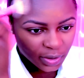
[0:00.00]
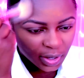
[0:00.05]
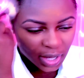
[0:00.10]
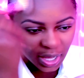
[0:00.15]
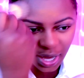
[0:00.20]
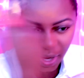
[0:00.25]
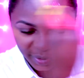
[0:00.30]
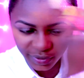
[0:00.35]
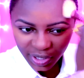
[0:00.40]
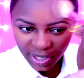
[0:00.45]

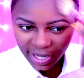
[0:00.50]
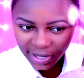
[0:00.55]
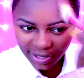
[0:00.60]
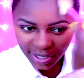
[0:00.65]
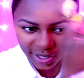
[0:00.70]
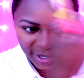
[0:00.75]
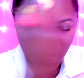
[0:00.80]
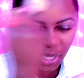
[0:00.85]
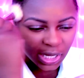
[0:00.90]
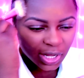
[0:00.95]
And I don't really count
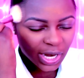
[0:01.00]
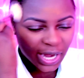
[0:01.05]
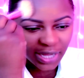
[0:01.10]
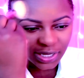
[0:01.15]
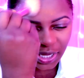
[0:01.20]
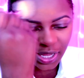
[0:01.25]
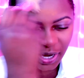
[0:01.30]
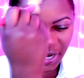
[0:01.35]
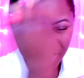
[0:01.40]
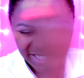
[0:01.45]

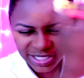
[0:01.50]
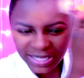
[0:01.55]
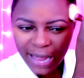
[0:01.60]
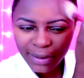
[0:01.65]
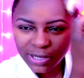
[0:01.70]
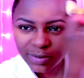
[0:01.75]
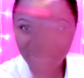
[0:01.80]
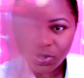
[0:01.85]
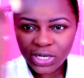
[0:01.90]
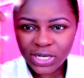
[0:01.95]
it as a job,
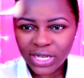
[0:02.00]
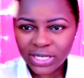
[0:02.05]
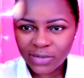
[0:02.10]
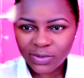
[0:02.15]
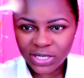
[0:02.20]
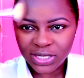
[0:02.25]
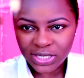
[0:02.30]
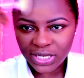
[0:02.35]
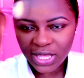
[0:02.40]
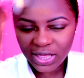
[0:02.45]
because most of the days I'm
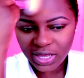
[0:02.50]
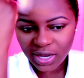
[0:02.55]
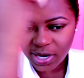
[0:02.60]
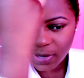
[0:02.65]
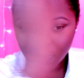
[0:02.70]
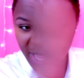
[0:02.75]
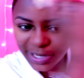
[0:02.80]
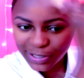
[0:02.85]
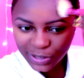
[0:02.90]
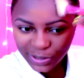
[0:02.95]
just sitting there and
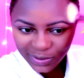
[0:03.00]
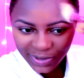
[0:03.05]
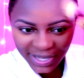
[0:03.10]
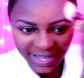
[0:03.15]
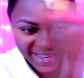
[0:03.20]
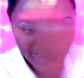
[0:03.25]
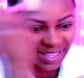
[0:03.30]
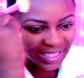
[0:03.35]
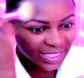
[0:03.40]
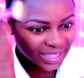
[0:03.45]
I'm not doing
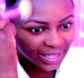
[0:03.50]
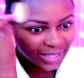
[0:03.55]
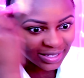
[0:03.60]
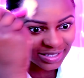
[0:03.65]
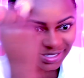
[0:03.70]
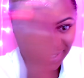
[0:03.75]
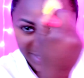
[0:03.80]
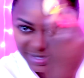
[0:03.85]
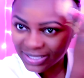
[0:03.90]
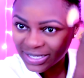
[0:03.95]
anything.
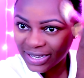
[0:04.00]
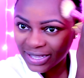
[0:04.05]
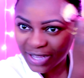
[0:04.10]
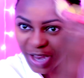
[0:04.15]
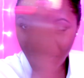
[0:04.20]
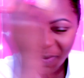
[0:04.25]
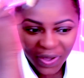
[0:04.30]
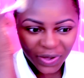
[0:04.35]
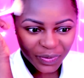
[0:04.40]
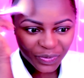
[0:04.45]
Just sitting
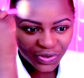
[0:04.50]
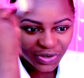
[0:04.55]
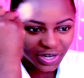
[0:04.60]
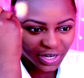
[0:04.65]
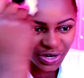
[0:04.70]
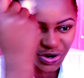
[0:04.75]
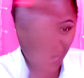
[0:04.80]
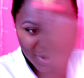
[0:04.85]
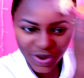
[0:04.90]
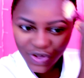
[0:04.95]
there on my
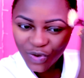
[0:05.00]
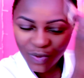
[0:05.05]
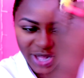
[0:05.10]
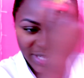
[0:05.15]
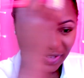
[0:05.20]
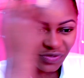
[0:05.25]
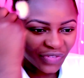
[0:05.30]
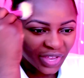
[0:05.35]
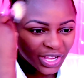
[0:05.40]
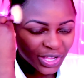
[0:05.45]
computer
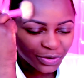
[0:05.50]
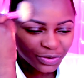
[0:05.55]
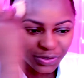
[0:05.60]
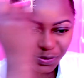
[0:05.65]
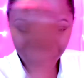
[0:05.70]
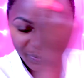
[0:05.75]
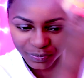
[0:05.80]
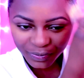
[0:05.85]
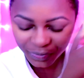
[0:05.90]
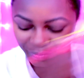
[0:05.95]
watching videos
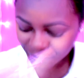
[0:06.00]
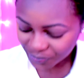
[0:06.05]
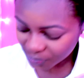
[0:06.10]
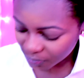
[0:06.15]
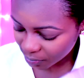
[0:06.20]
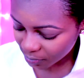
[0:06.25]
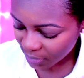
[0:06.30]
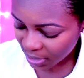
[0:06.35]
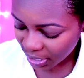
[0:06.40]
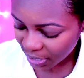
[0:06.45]

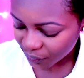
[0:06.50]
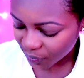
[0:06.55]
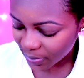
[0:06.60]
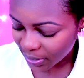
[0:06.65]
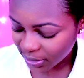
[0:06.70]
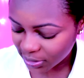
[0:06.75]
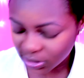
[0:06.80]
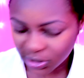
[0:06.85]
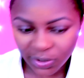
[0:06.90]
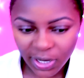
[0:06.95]
and
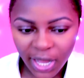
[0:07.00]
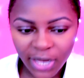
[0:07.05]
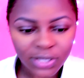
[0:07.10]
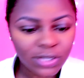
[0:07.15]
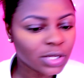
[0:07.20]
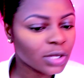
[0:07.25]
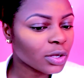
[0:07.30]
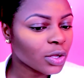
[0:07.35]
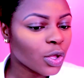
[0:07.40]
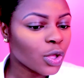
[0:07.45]
replying to you
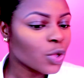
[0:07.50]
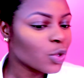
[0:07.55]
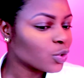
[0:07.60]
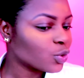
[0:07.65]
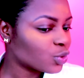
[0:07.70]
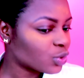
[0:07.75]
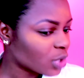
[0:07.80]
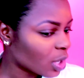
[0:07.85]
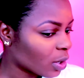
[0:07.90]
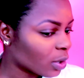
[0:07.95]
guys.
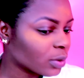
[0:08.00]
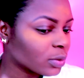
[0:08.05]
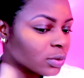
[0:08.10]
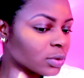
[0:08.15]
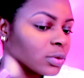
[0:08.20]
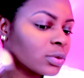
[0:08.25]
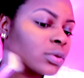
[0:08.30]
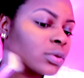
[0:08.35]
So